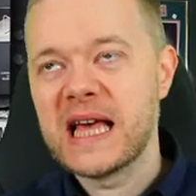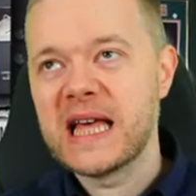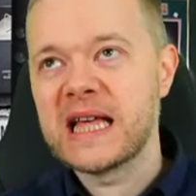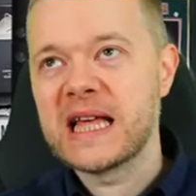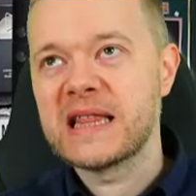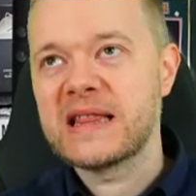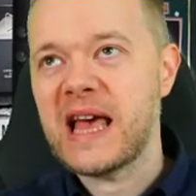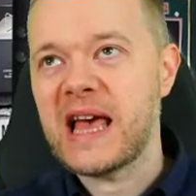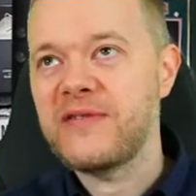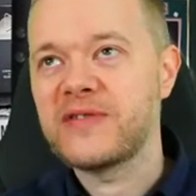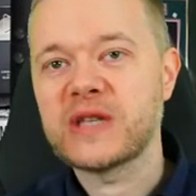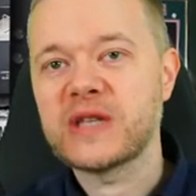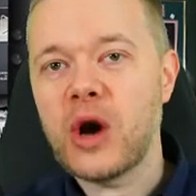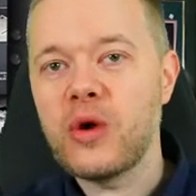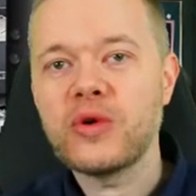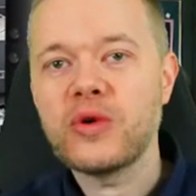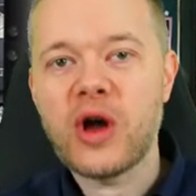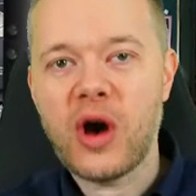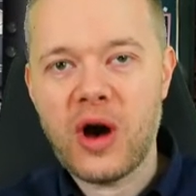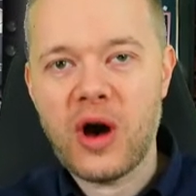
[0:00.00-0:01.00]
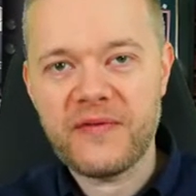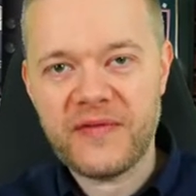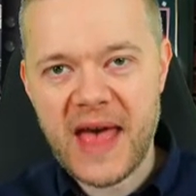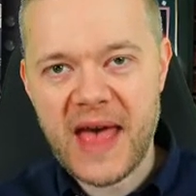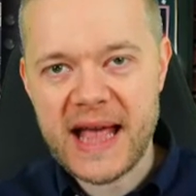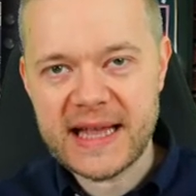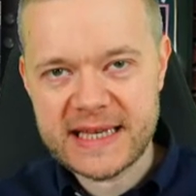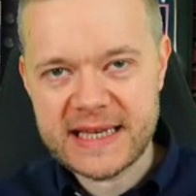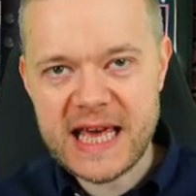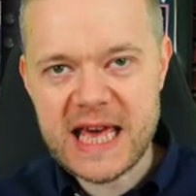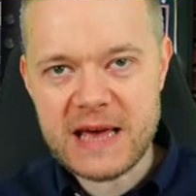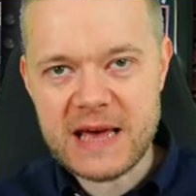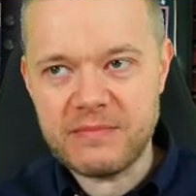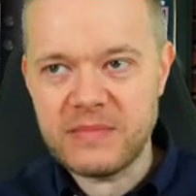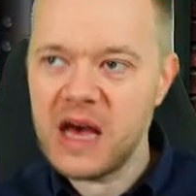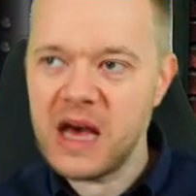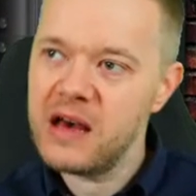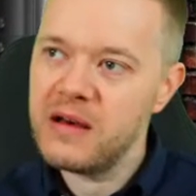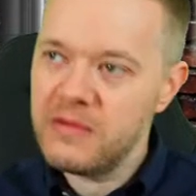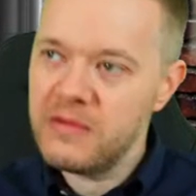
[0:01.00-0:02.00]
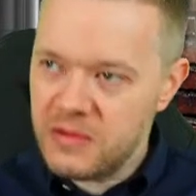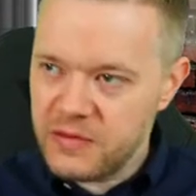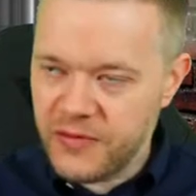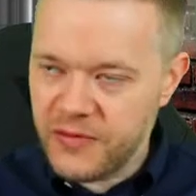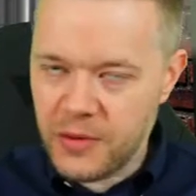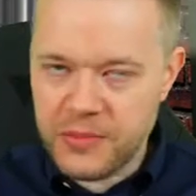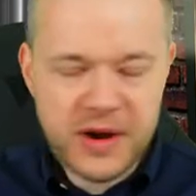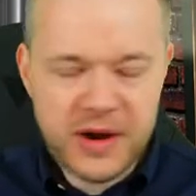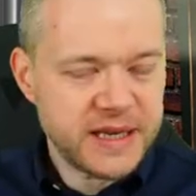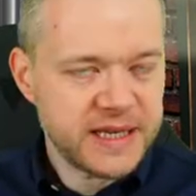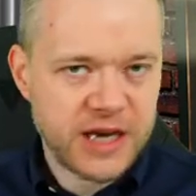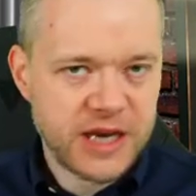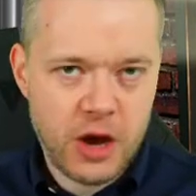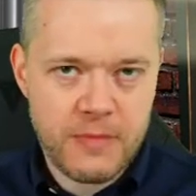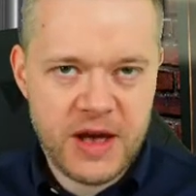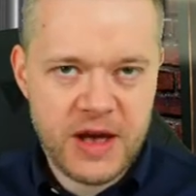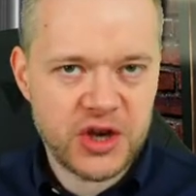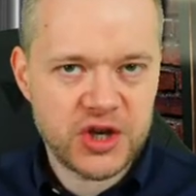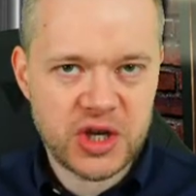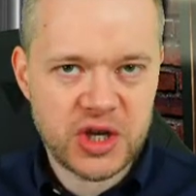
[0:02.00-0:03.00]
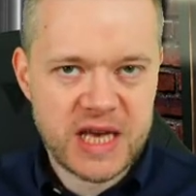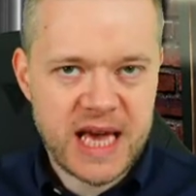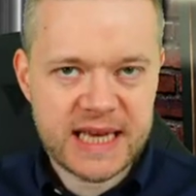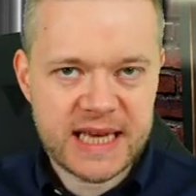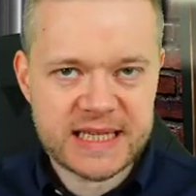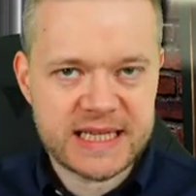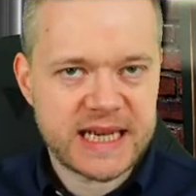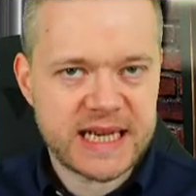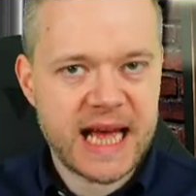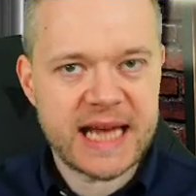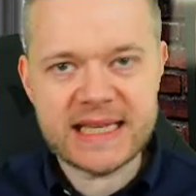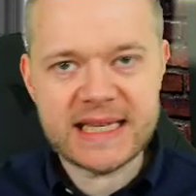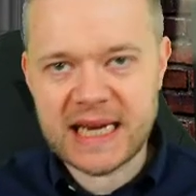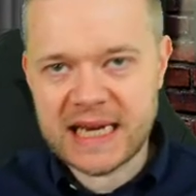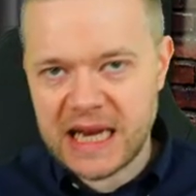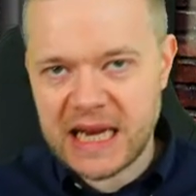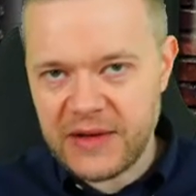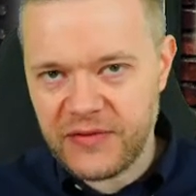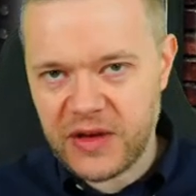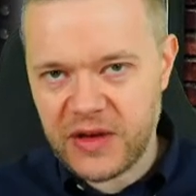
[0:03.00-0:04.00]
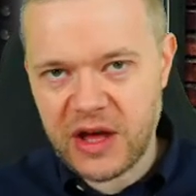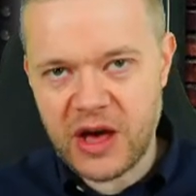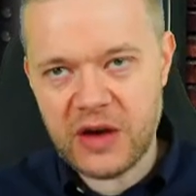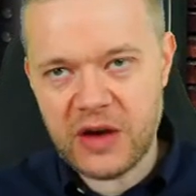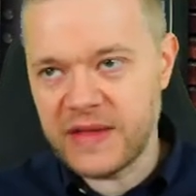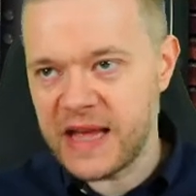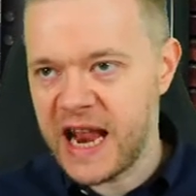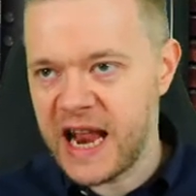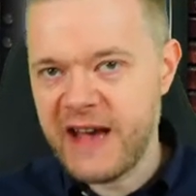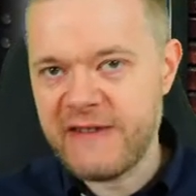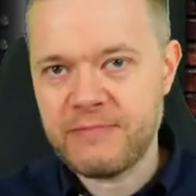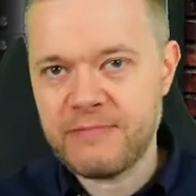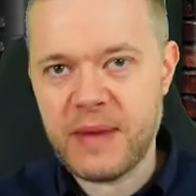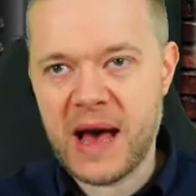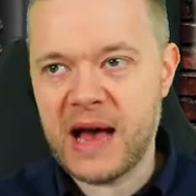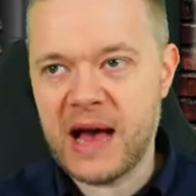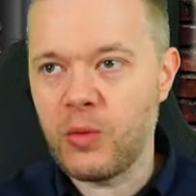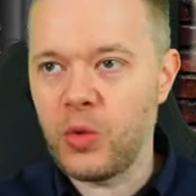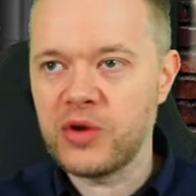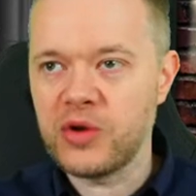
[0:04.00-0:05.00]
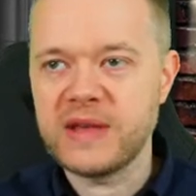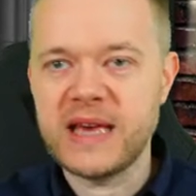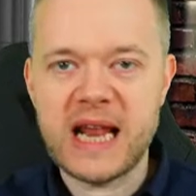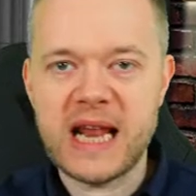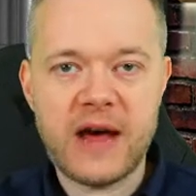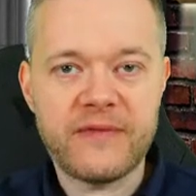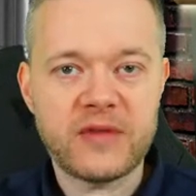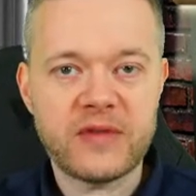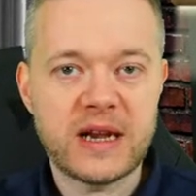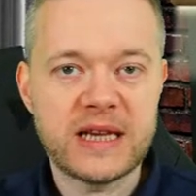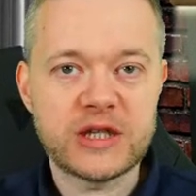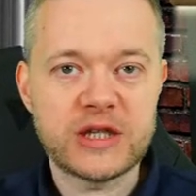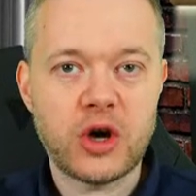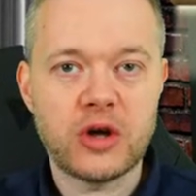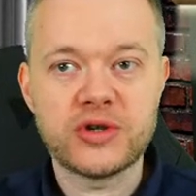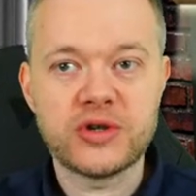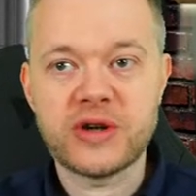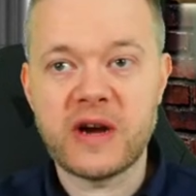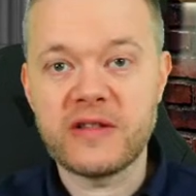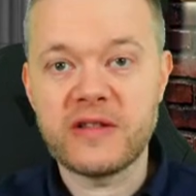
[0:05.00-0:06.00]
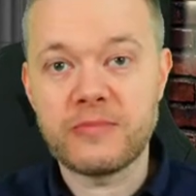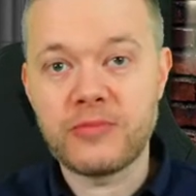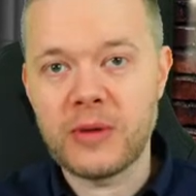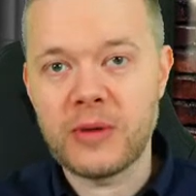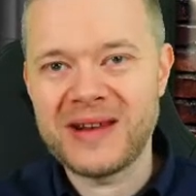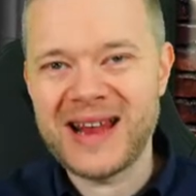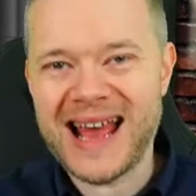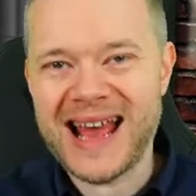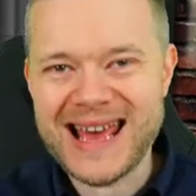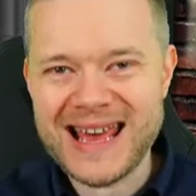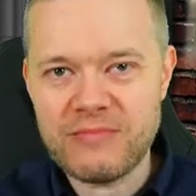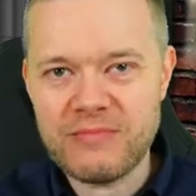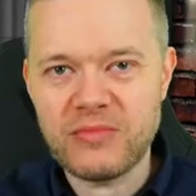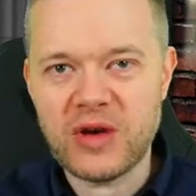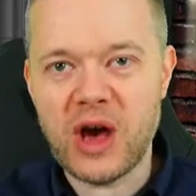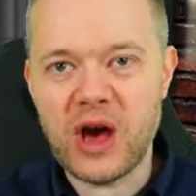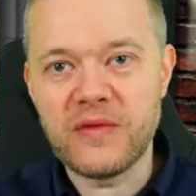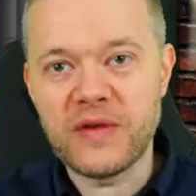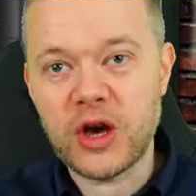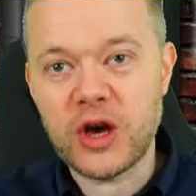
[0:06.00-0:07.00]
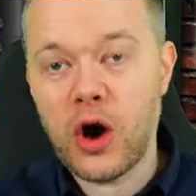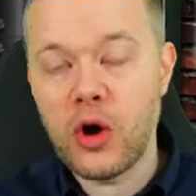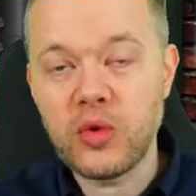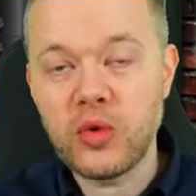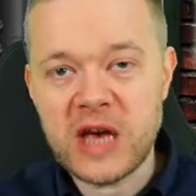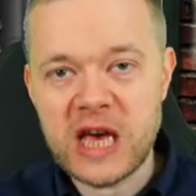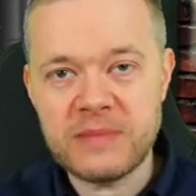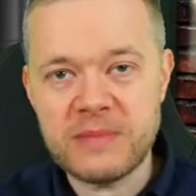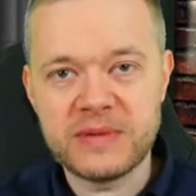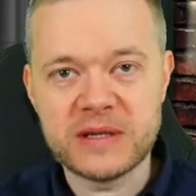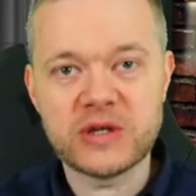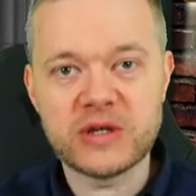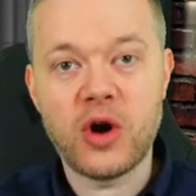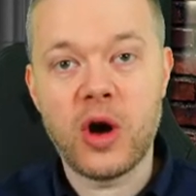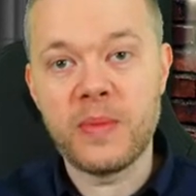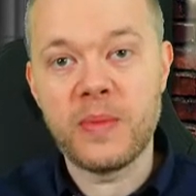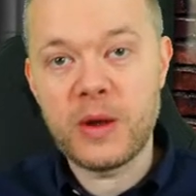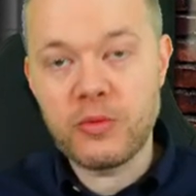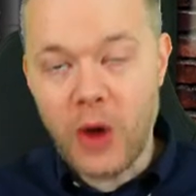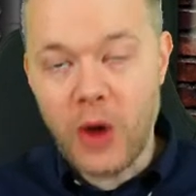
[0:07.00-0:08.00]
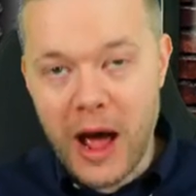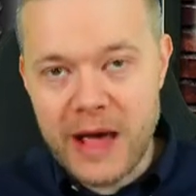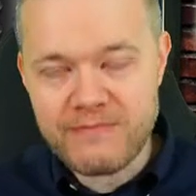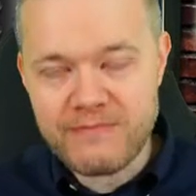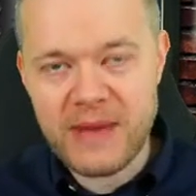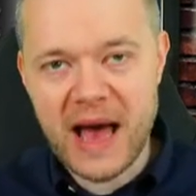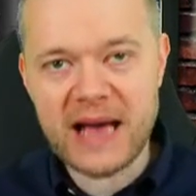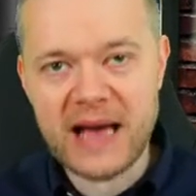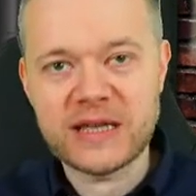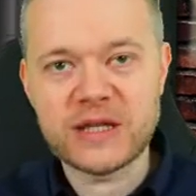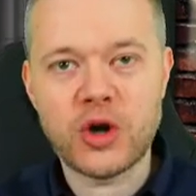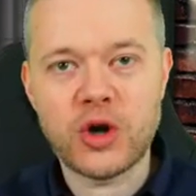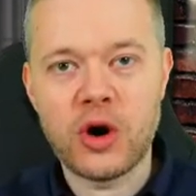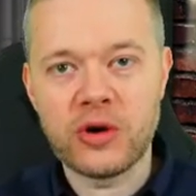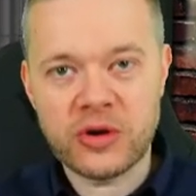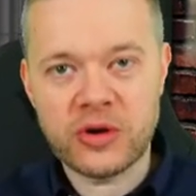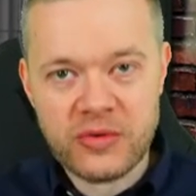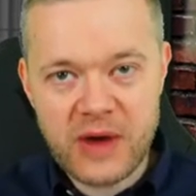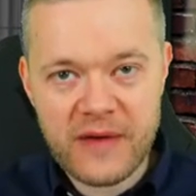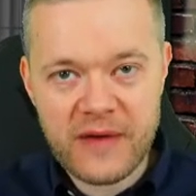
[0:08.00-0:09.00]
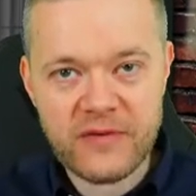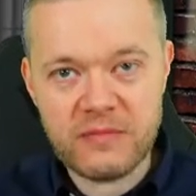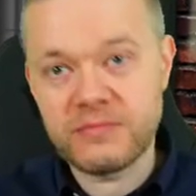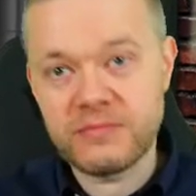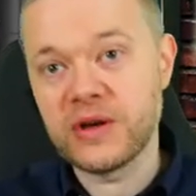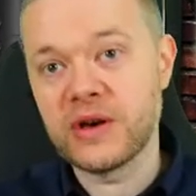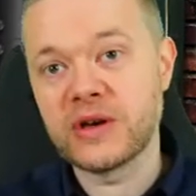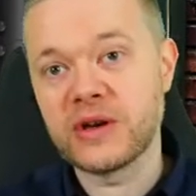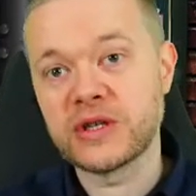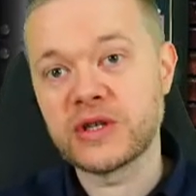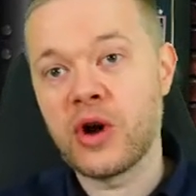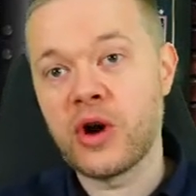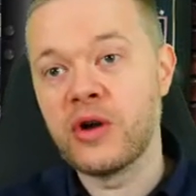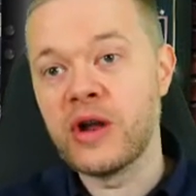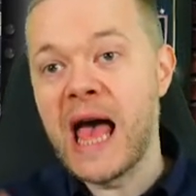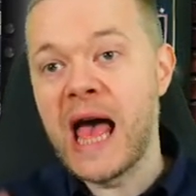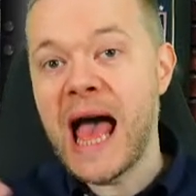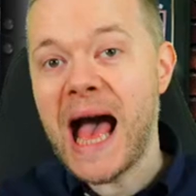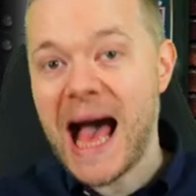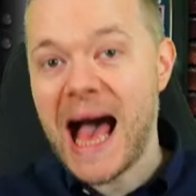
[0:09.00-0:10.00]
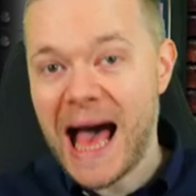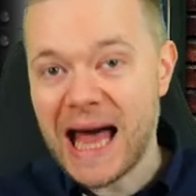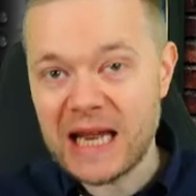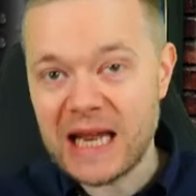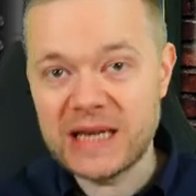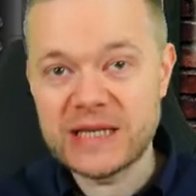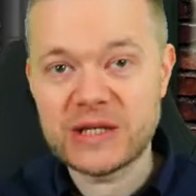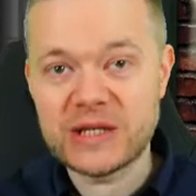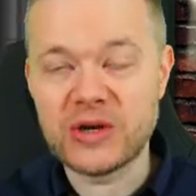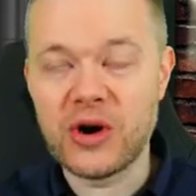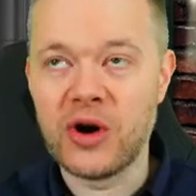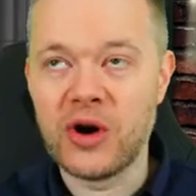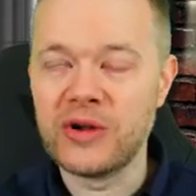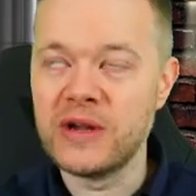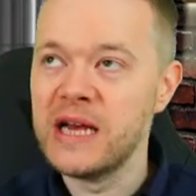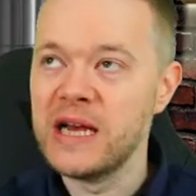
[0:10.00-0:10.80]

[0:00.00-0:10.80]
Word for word: They've sold half their team. Fabrizio mentioned yesterday Tagliafico, the left back, one year left on his contract. They'll probably let him go. The goalkeeper's gone. The right back's gone. Gravenberg's gone. Haller's gone.